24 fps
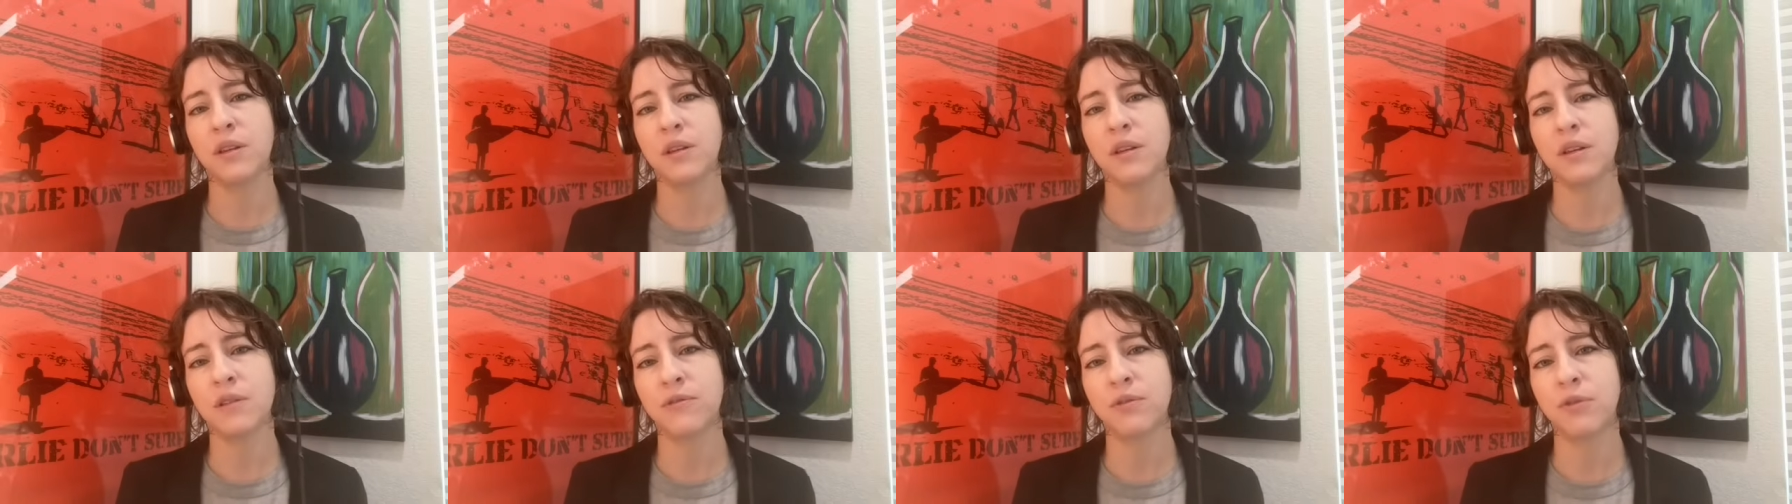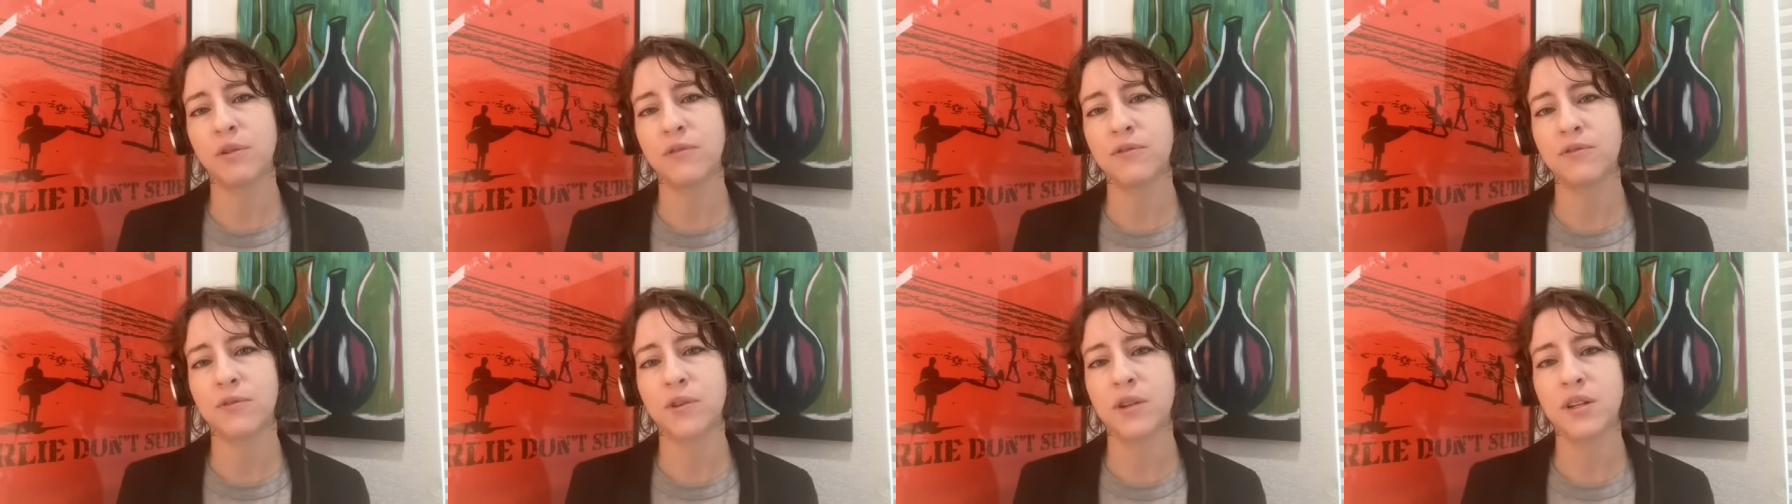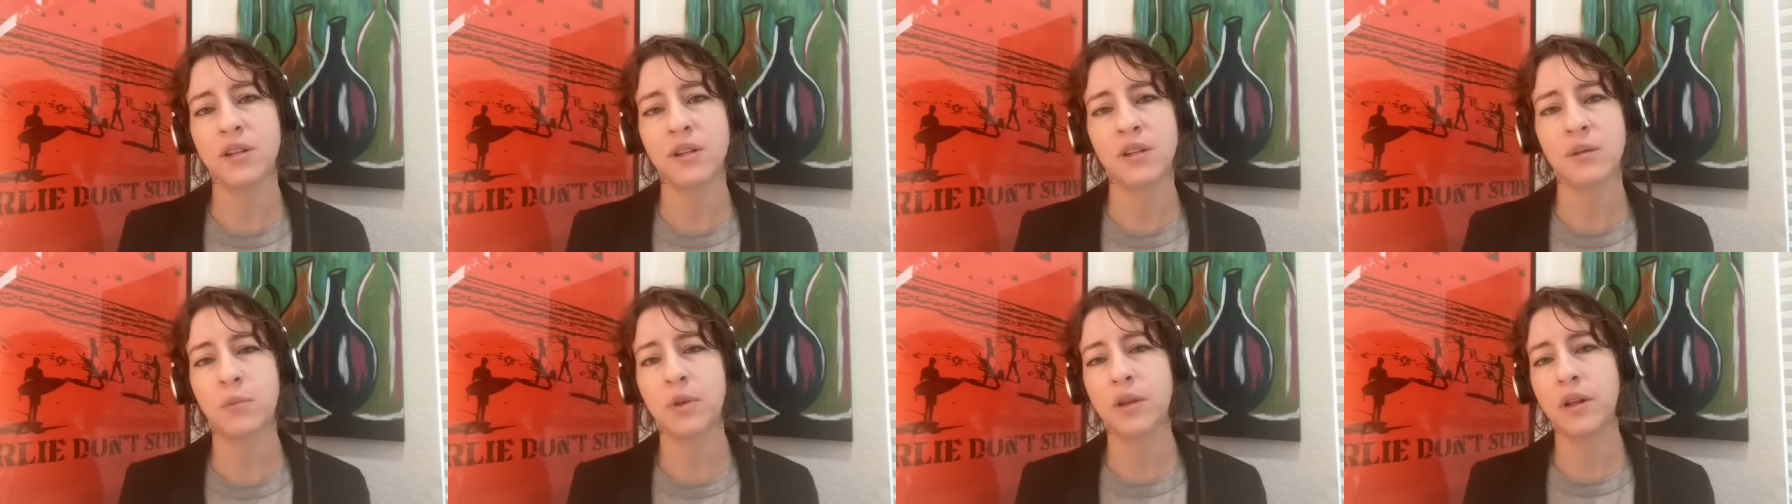give her
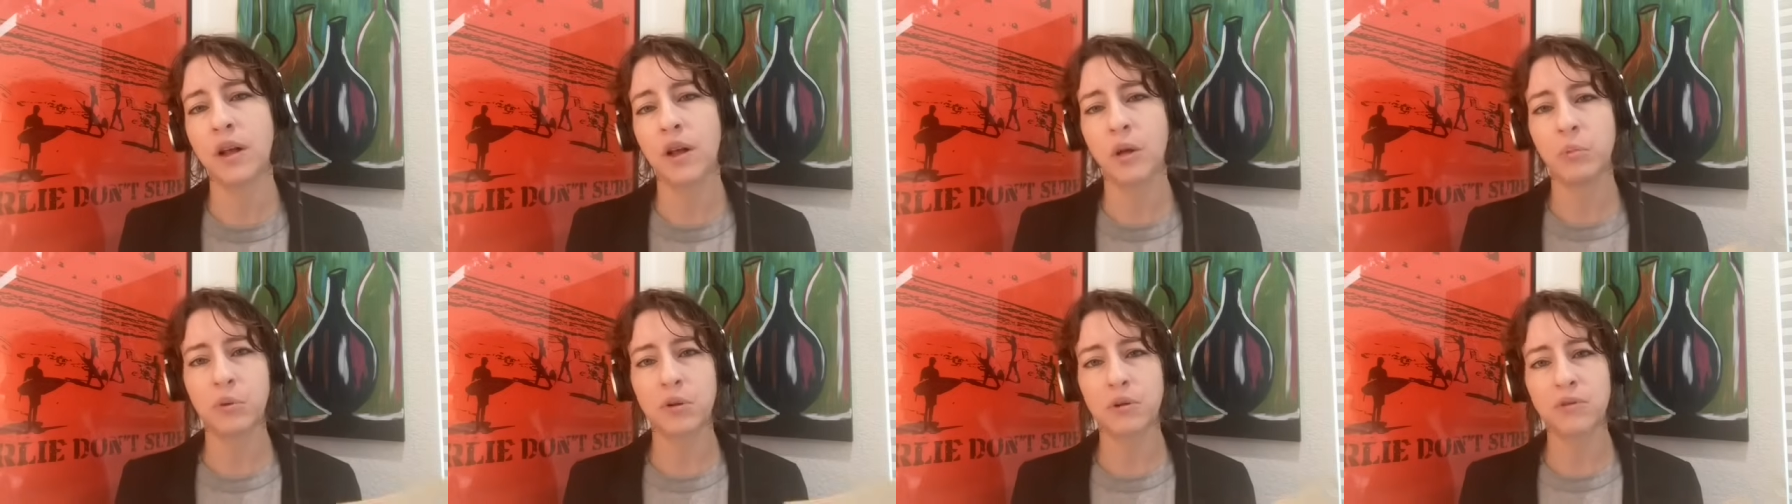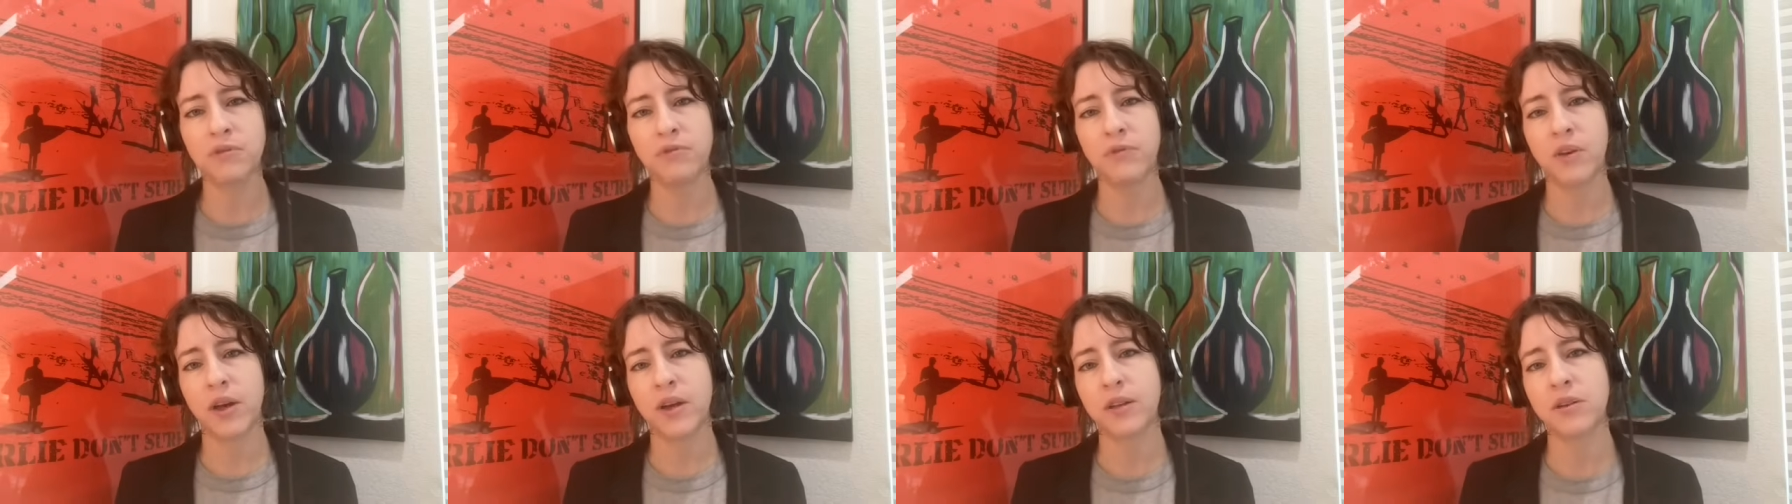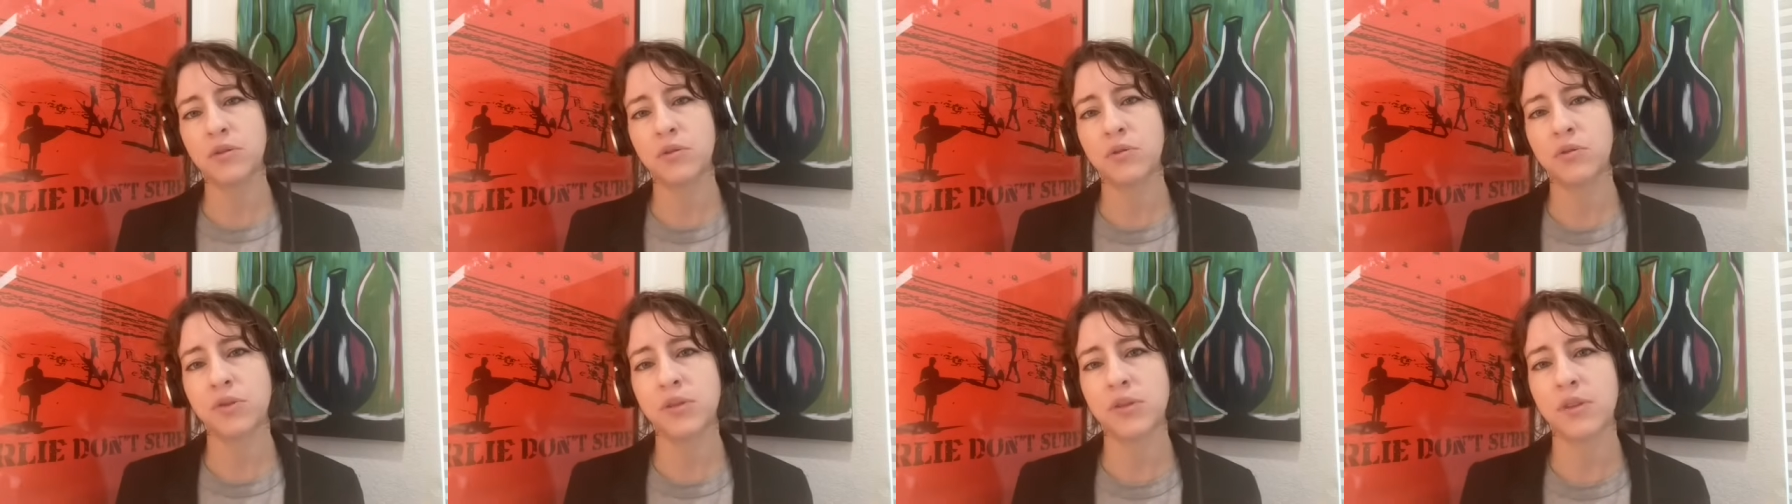freedom and help her find
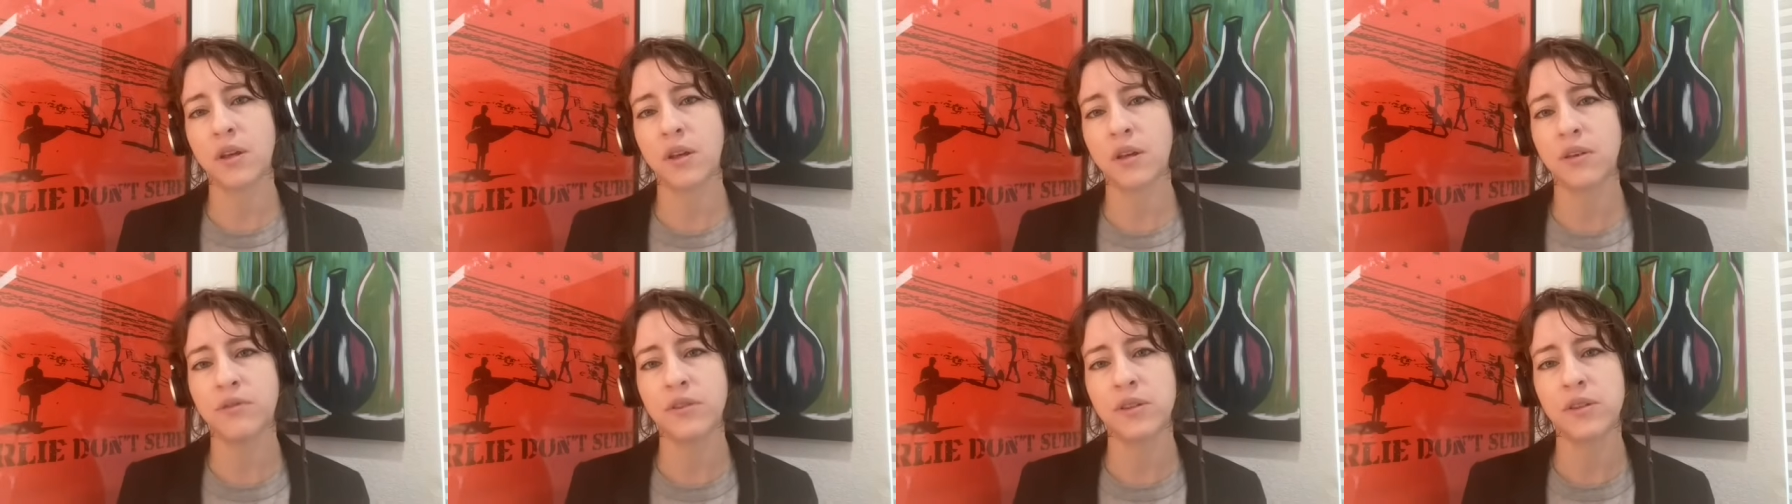herself,